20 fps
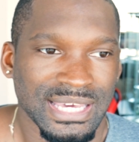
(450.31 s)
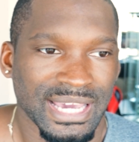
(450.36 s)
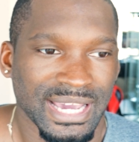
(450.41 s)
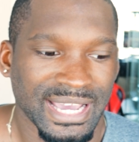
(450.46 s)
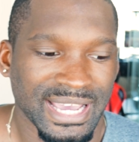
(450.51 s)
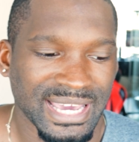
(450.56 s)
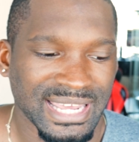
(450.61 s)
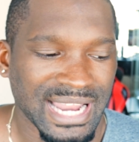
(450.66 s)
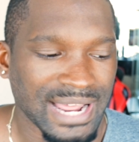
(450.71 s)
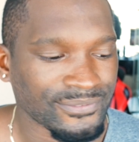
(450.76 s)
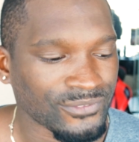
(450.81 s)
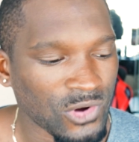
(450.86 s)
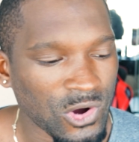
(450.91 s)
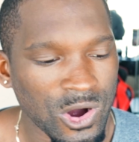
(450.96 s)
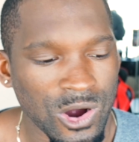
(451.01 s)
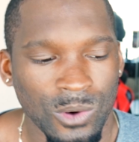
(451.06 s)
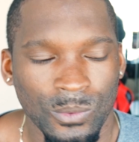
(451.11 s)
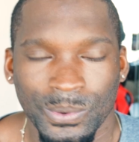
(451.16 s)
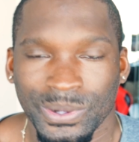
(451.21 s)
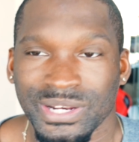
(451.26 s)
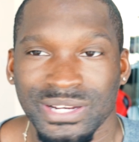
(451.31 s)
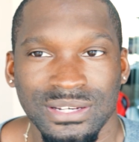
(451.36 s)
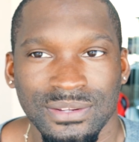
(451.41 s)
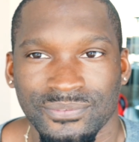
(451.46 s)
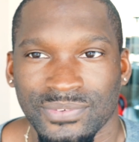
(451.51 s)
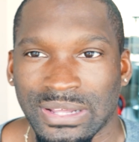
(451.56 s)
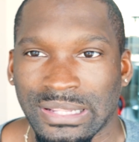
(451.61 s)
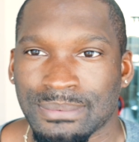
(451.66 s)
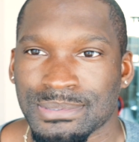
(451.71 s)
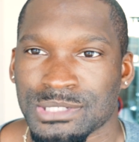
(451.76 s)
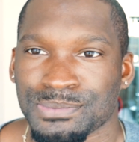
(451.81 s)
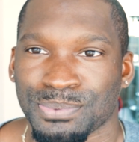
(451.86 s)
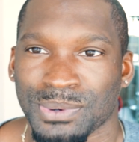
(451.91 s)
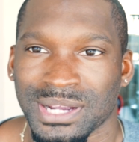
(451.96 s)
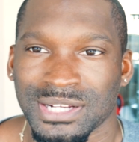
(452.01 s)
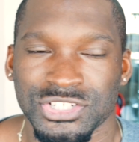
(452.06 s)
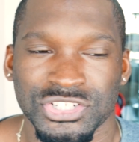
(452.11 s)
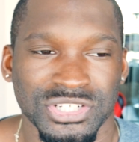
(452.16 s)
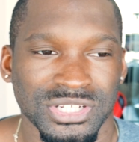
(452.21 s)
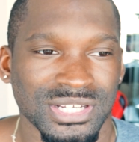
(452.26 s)
And I've already developed
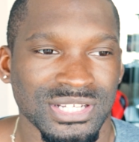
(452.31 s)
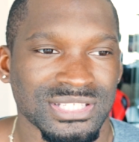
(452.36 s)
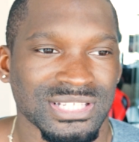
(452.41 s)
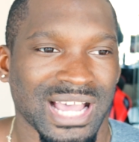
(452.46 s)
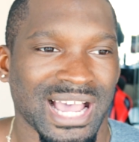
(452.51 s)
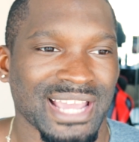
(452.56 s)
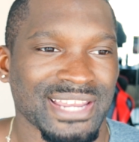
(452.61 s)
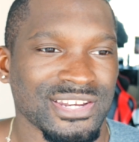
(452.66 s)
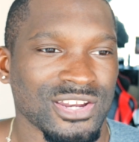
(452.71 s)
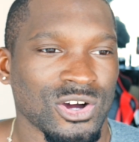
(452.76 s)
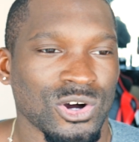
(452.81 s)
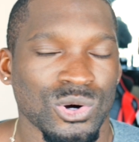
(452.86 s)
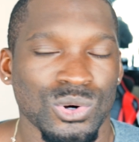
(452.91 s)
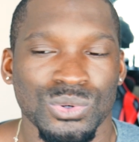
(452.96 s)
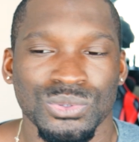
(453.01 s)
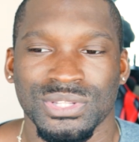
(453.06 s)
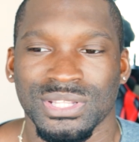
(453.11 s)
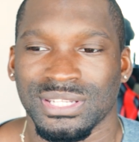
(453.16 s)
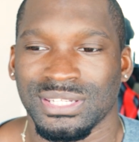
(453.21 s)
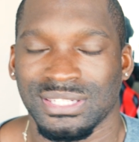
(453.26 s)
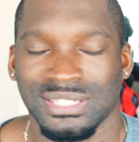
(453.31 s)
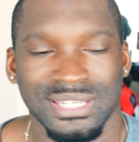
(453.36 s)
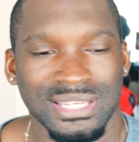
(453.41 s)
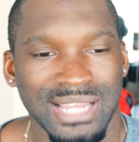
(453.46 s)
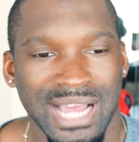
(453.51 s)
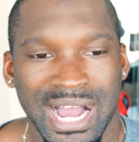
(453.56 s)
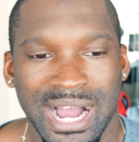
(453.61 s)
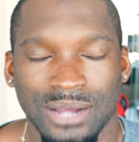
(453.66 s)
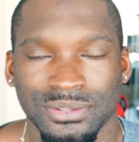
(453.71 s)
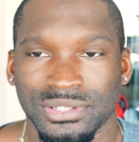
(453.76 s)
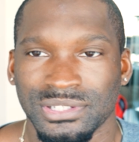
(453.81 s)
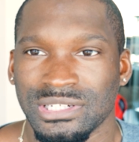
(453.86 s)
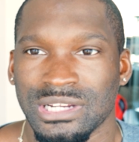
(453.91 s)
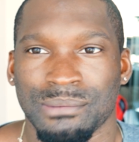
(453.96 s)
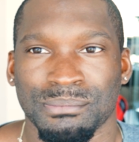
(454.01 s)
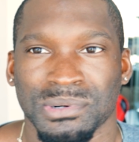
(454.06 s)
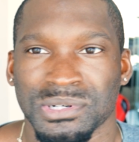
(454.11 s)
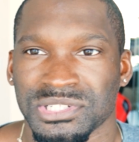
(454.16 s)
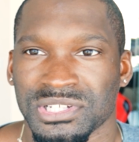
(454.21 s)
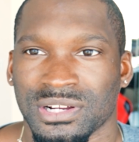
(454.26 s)
spreadsheets. I know how the
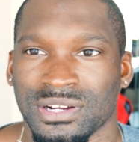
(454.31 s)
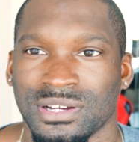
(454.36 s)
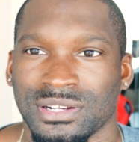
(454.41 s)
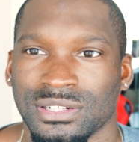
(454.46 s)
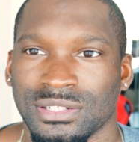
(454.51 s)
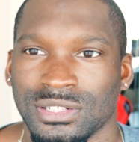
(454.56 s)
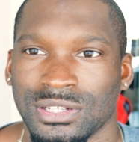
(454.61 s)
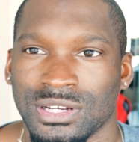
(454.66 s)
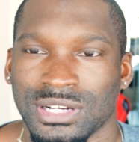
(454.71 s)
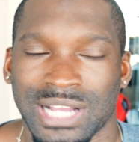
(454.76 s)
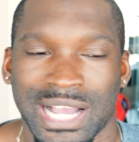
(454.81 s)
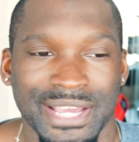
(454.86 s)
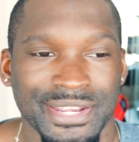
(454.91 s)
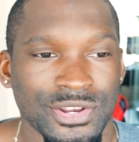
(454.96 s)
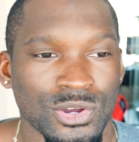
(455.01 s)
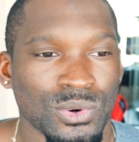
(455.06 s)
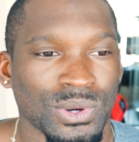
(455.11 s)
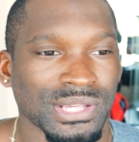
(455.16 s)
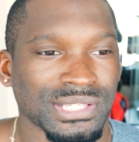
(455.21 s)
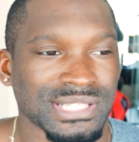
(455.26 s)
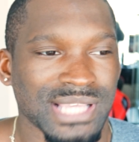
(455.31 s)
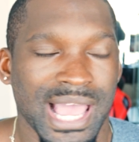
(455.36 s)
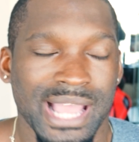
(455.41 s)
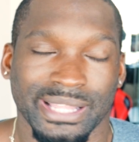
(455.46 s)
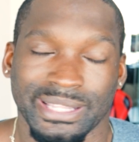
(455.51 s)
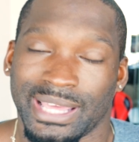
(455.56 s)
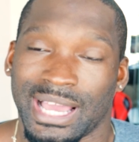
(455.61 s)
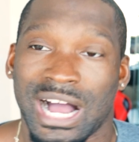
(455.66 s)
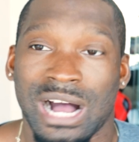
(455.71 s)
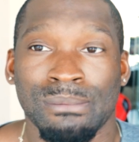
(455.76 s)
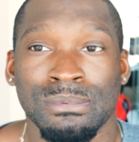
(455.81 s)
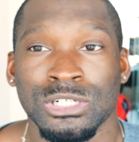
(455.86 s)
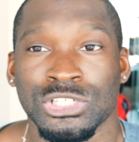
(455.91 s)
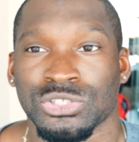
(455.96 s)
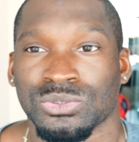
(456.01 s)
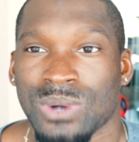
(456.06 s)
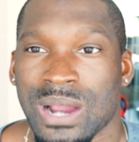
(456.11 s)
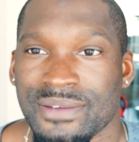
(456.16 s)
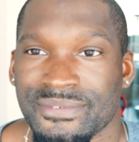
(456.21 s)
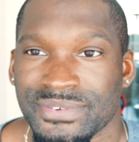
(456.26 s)
numbers are gonna look. I know exactly how
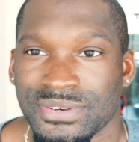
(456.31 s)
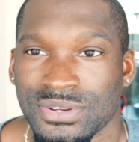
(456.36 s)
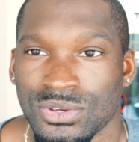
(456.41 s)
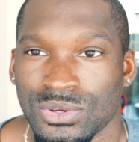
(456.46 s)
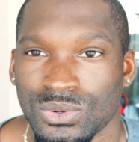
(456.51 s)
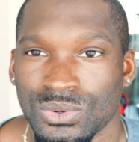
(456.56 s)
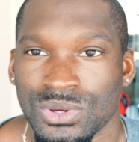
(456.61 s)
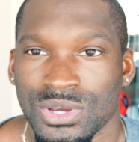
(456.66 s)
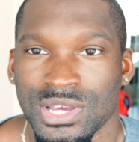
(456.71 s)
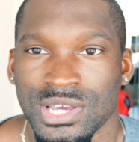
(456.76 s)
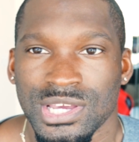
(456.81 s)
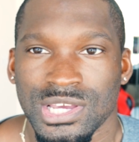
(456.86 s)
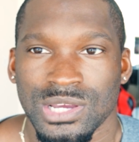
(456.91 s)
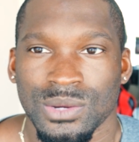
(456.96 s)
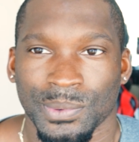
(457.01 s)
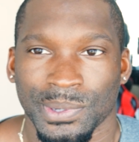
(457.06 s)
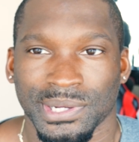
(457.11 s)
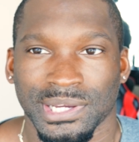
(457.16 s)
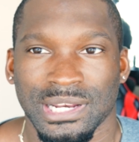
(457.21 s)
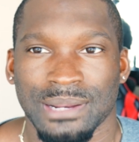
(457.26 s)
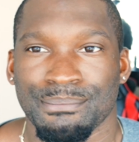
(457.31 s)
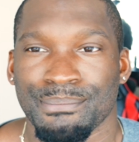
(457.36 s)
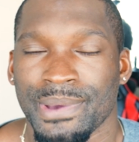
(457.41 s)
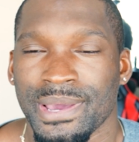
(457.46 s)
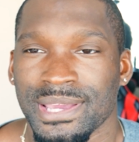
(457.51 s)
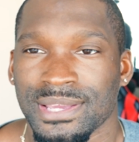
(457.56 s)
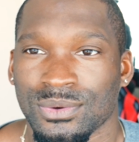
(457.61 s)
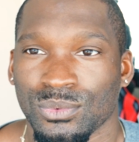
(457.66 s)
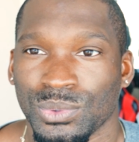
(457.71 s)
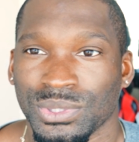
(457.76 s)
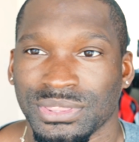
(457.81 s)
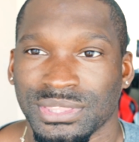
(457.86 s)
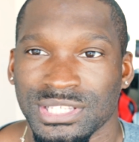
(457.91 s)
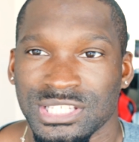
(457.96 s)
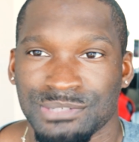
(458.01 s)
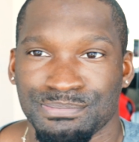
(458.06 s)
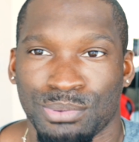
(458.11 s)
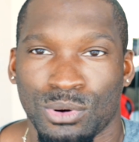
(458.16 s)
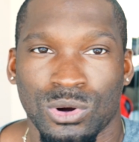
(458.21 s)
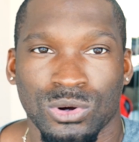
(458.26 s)
much revenue we're gonna make with
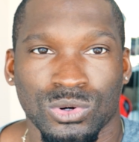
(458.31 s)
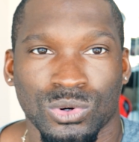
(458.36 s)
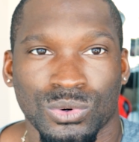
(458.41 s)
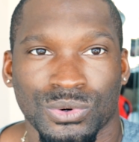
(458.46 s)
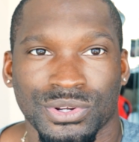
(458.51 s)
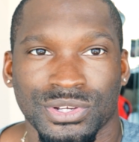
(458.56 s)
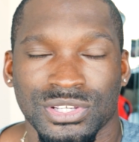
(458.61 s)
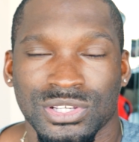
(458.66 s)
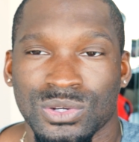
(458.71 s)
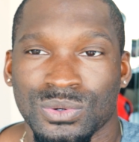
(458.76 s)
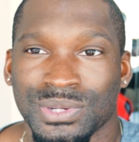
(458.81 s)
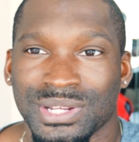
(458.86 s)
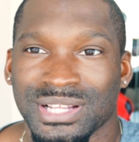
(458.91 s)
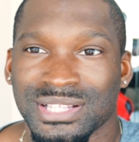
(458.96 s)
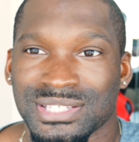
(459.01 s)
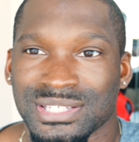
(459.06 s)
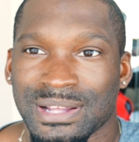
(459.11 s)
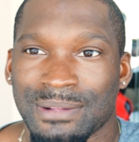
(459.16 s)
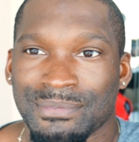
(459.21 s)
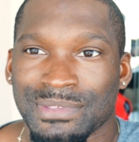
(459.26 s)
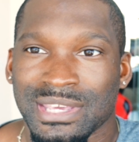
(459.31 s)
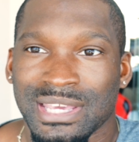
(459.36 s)
these bulk order units.